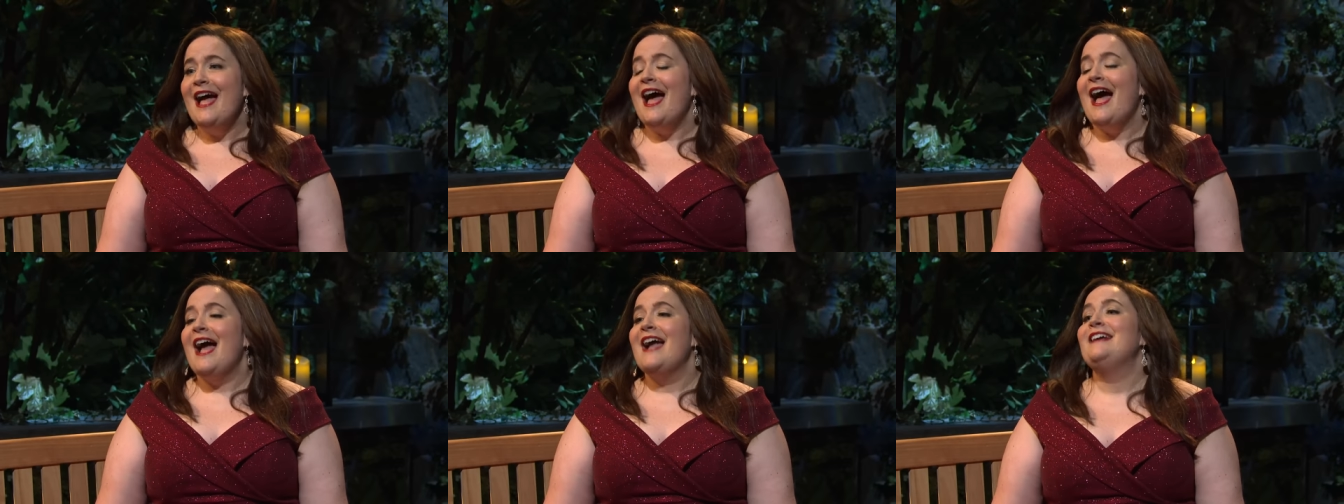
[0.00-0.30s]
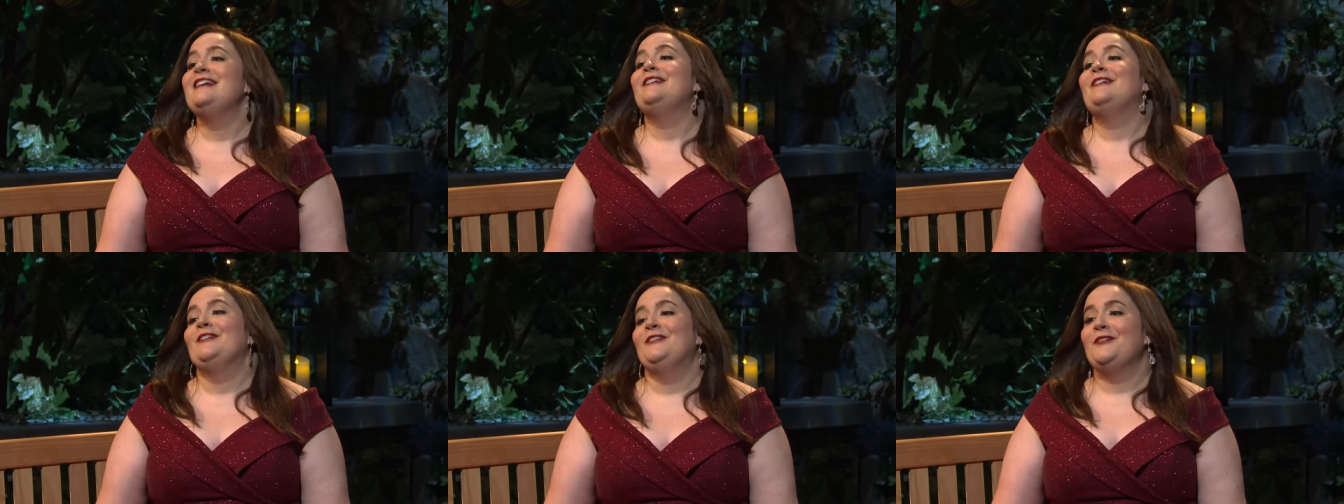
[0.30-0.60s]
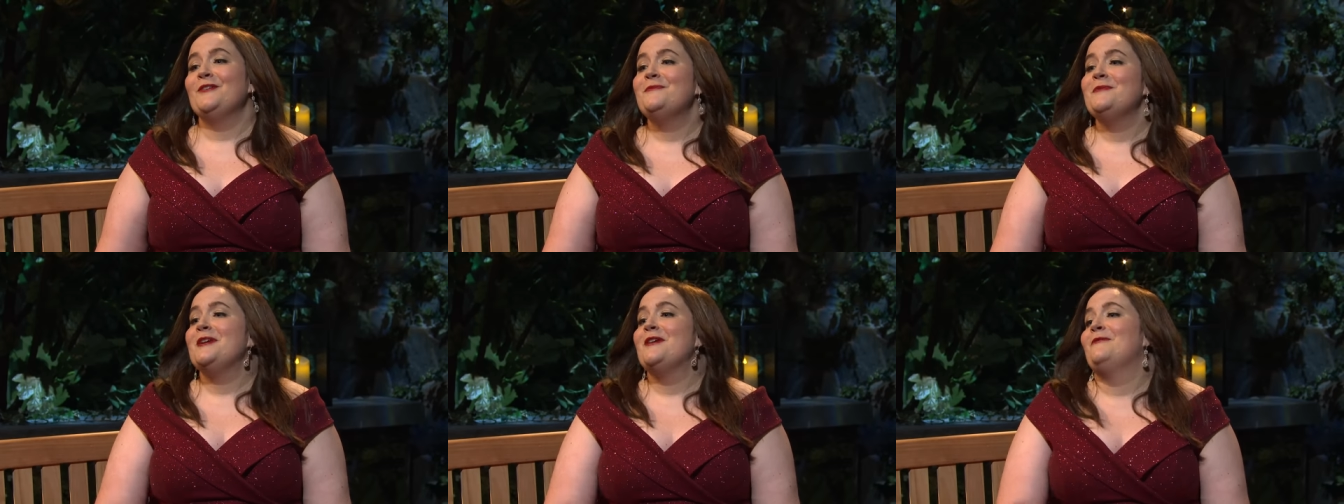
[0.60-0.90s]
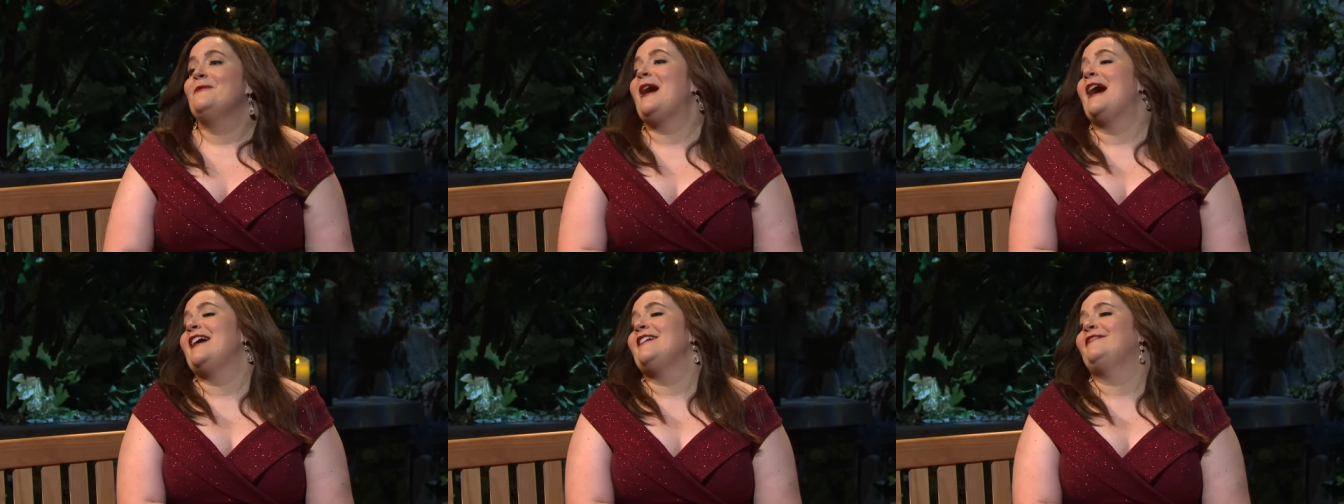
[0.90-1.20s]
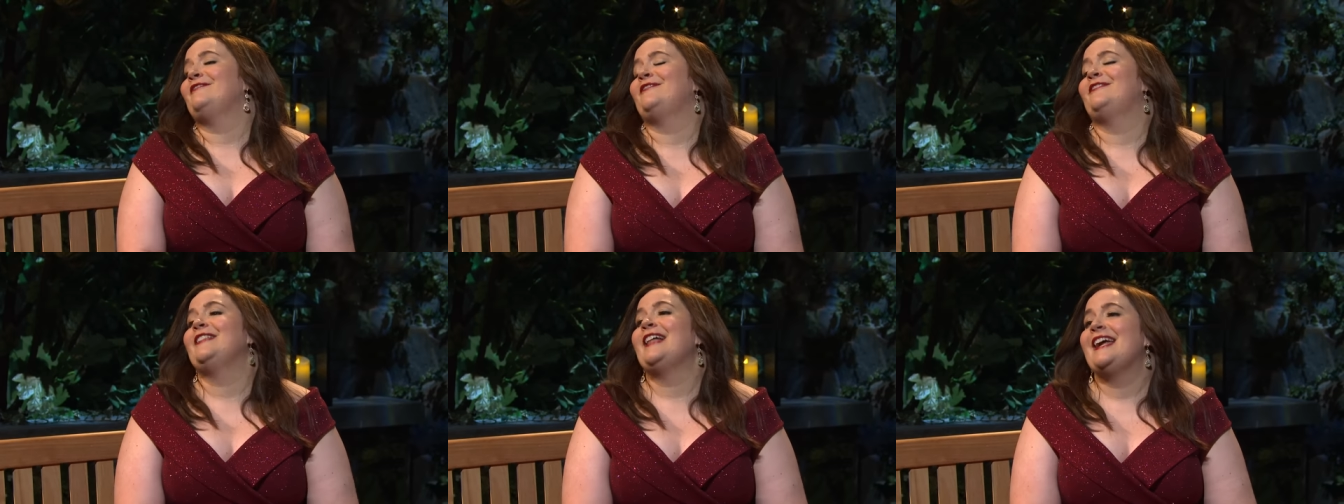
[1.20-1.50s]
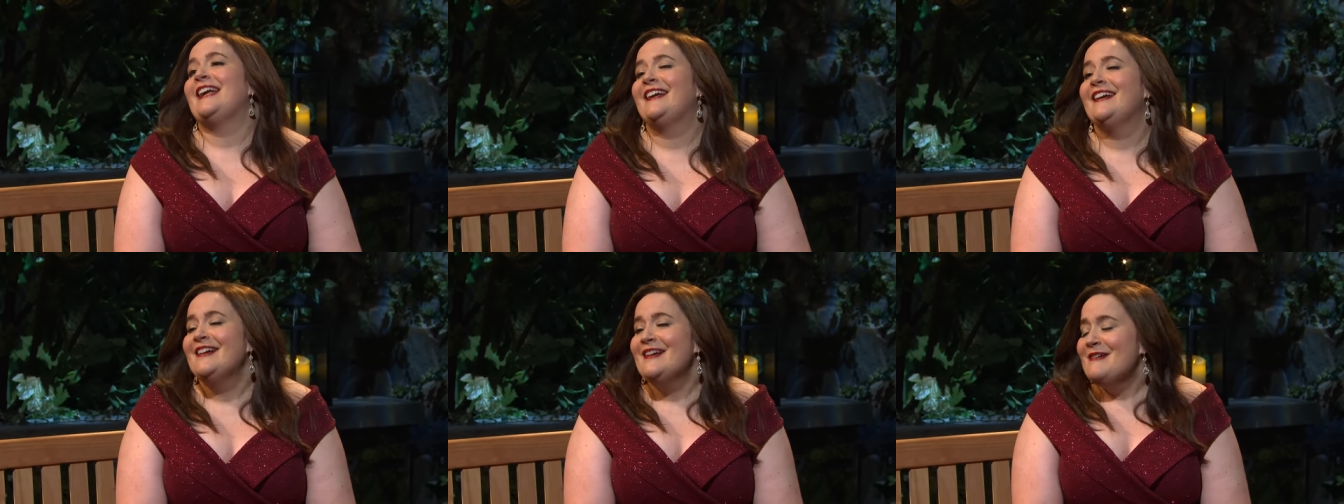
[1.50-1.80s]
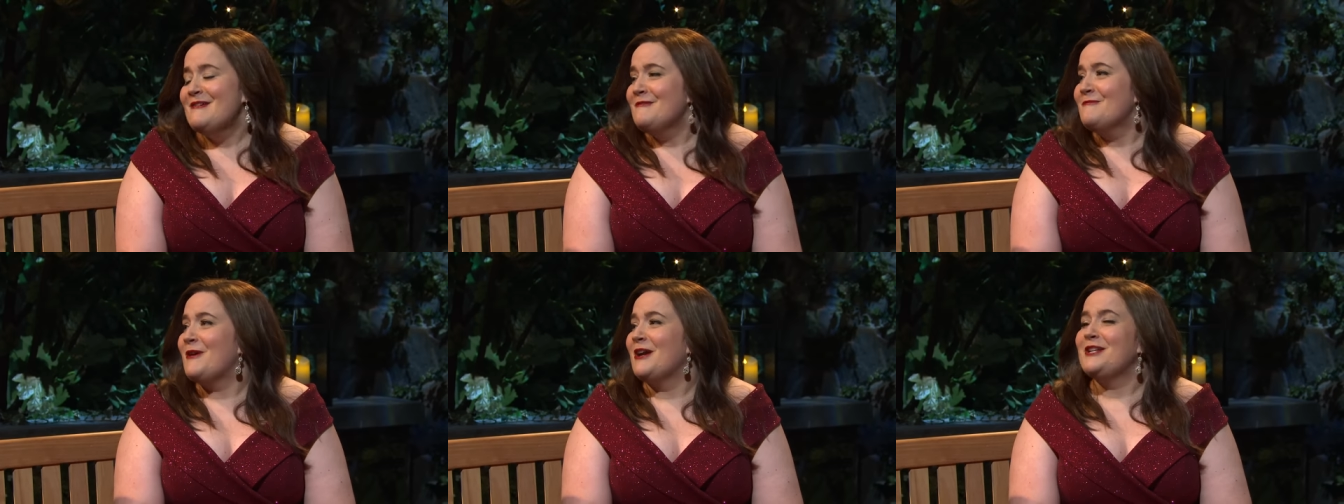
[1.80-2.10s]
I could also be a wife. Like,
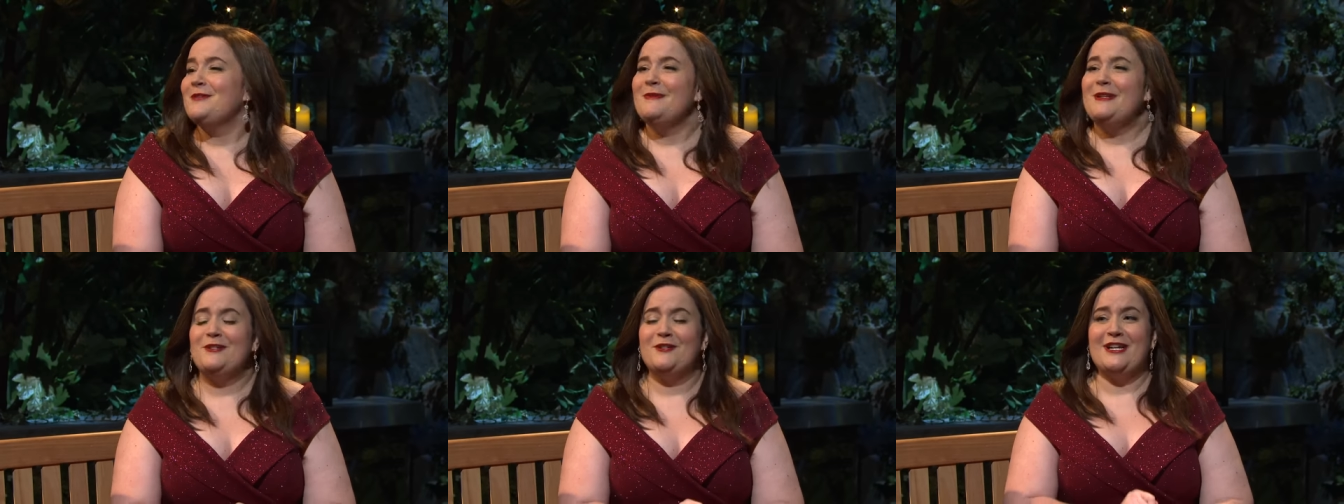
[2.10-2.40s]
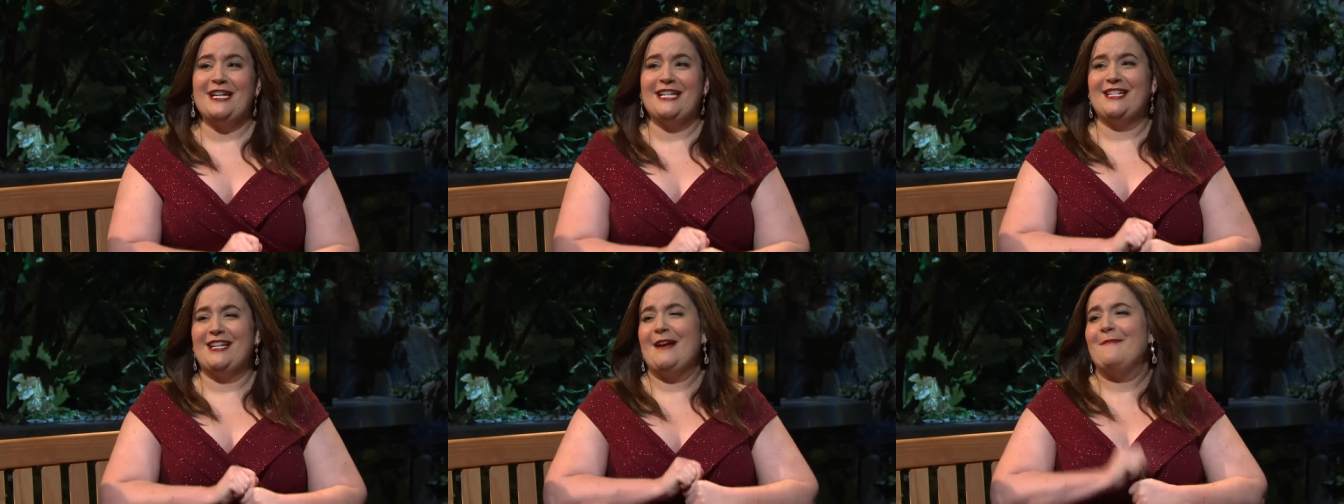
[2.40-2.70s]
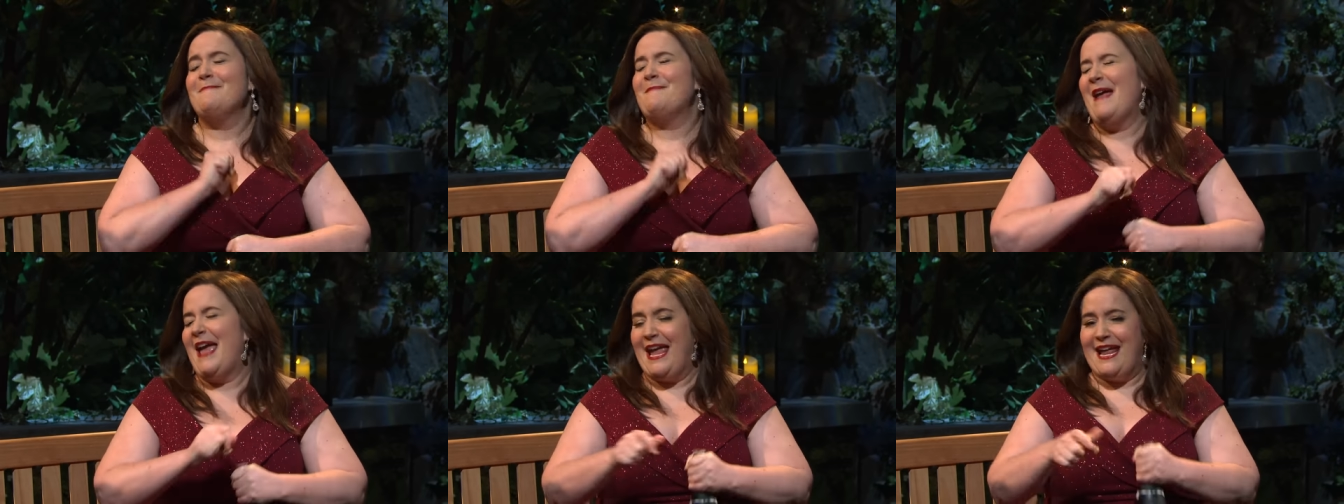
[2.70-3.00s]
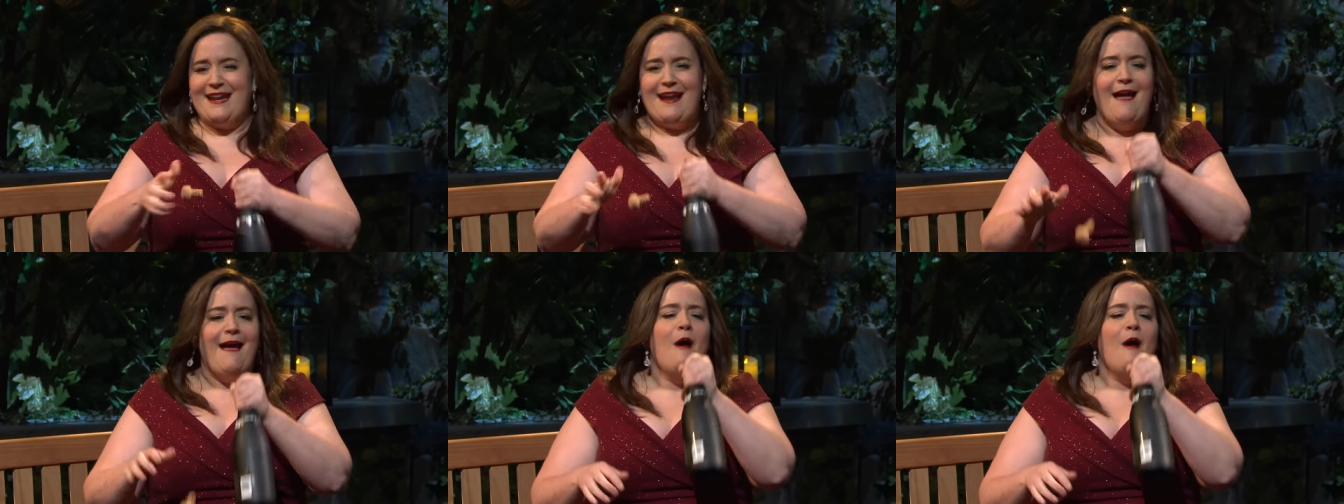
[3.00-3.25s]
watch me drink champagne.